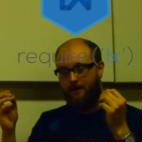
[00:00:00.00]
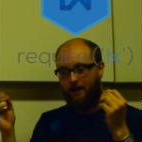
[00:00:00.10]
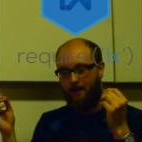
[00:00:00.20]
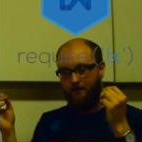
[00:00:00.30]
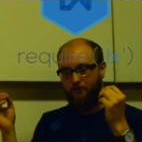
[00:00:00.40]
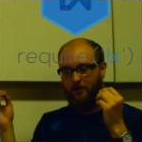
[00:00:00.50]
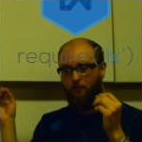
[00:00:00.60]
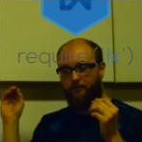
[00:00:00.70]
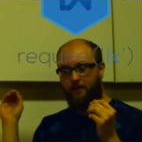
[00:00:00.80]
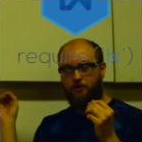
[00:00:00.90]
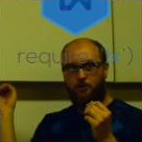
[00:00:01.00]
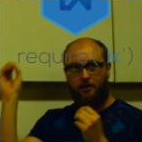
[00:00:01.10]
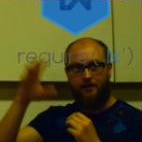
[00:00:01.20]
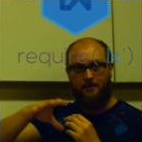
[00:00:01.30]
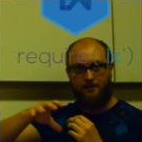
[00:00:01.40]
and it will then
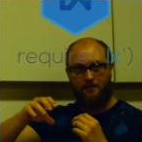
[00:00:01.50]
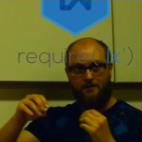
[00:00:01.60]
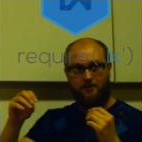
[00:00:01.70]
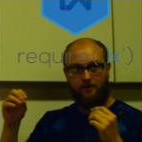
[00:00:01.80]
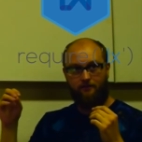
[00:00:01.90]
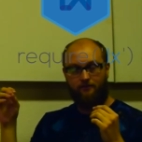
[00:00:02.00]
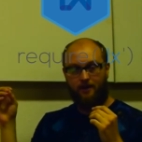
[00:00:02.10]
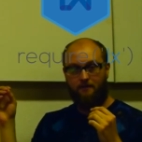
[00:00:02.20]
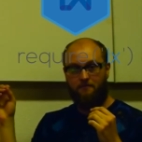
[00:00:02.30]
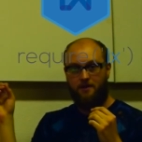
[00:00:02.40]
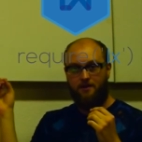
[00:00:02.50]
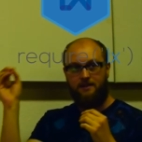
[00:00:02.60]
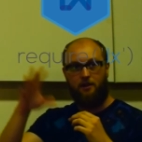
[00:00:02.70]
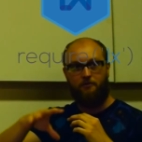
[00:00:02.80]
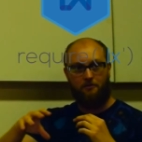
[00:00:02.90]
chuck it into this kind of
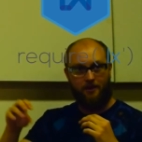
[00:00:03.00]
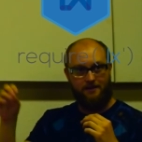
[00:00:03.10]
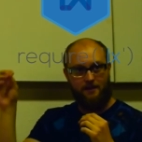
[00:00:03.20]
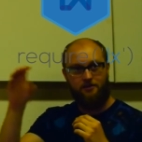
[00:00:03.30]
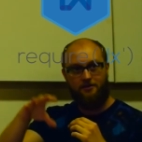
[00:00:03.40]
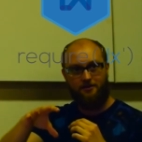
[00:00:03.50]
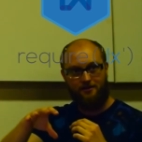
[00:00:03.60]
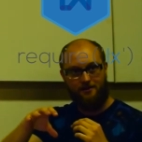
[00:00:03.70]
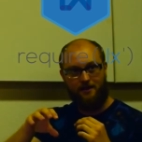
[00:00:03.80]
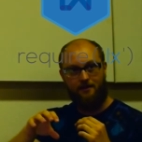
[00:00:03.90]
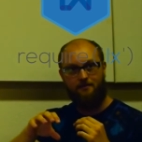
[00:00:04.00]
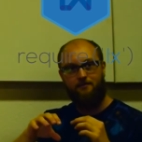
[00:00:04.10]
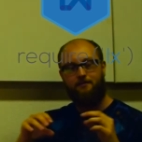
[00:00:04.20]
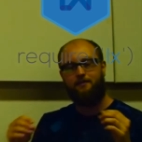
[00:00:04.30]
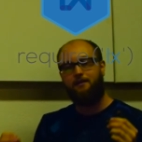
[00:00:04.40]
de-optimization state,
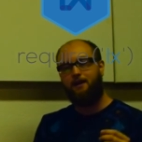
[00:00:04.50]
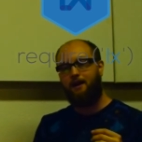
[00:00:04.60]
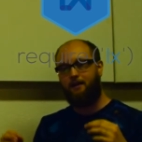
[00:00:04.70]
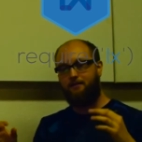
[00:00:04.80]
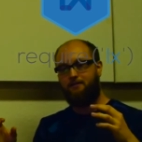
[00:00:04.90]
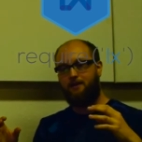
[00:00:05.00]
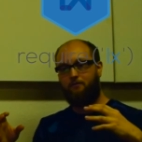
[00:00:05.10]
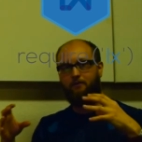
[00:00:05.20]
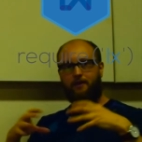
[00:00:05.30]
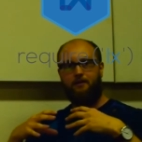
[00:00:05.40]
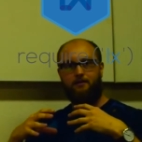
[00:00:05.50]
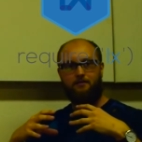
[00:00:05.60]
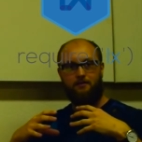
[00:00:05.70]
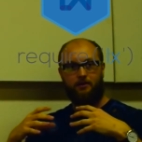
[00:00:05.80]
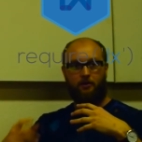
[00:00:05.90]
and it will then
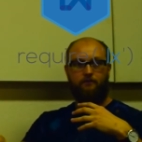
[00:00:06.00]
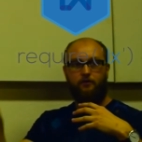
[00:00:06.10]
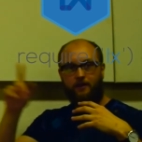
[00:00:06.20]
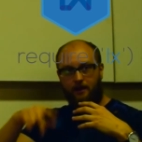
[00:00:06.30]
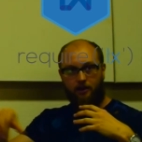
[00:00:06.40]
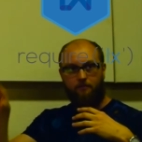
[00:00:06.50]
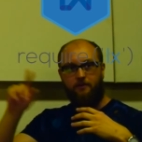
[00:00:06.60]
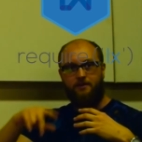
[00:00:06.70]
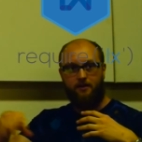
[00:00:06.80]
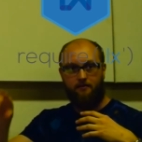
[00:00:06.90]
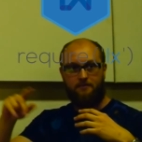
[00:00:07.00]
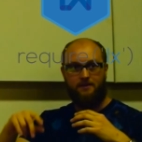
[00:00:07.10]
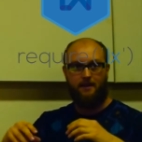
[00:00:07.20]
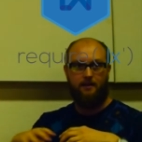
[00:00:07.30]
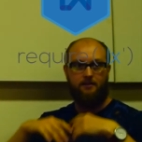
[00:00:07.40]
kind of do that a couple of times,
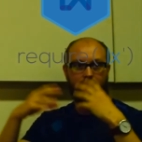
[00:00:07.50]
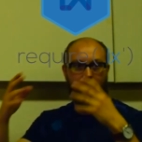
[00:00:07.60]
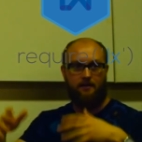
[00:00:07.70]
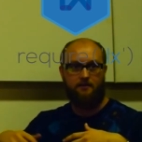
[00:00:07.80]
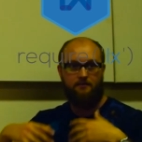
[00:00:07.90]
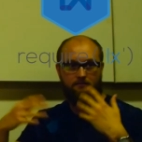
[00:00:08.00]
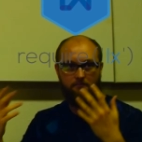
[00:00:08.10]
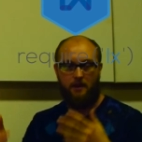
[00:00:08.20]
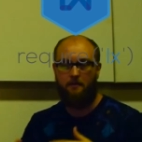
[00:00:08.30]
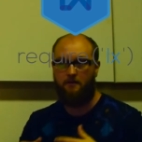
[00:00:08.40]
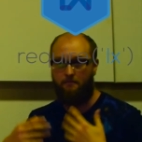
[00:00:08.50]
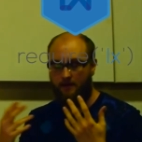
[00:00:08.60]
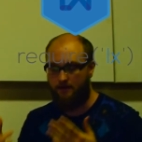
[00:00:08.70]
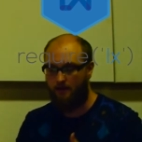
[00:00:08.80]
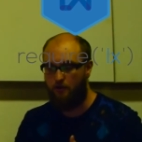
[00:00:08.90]
and that can take it
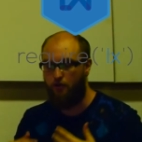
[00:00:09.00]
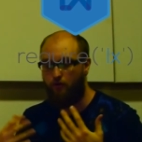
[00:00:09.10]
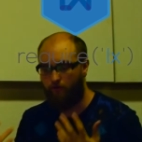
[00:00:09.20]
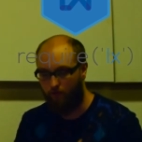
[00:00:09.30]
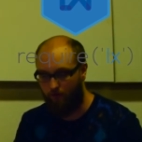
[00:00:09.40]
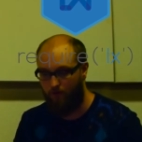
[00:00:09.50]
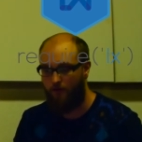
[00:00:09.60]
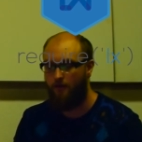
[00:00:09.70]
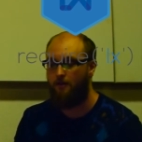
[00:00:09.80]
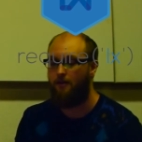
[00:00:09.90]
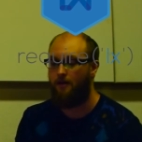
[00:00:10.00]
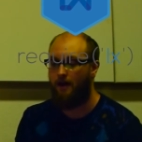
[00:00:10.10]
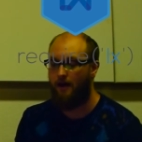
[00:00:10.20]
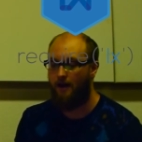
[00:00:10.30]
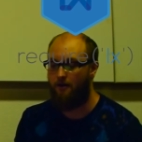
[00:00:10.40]
basically choose
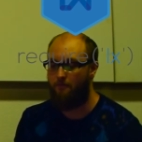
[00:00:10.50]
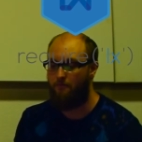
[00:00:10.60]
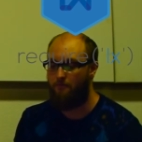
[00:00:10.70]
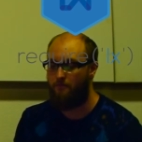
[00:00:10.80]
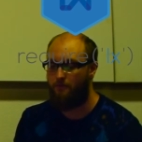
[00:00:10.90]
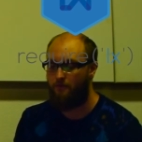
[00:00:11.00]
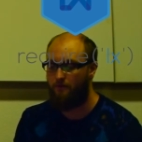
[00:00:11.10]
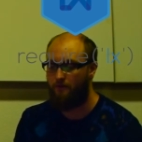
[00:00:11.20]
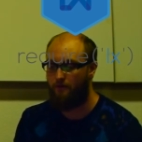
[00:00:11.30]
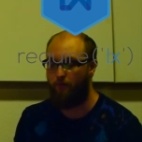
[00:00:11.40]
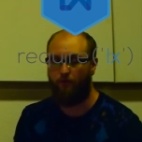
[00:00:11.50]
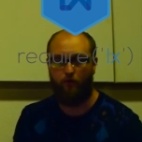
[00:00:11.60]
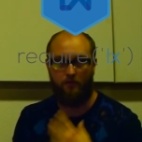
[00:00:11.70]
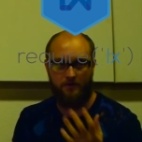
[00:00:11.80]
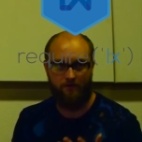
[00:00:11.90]
the
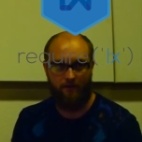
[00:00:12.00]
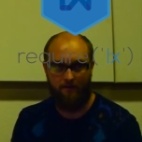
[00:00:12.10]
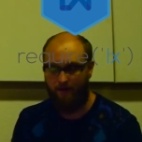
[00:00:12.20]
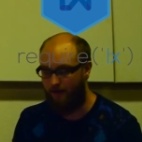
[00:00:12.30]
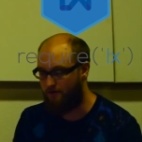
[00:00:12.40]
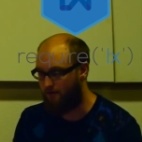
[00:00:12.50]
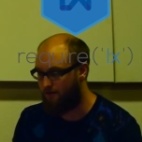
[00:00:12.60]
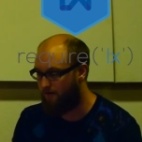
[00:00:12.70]
performance of your application.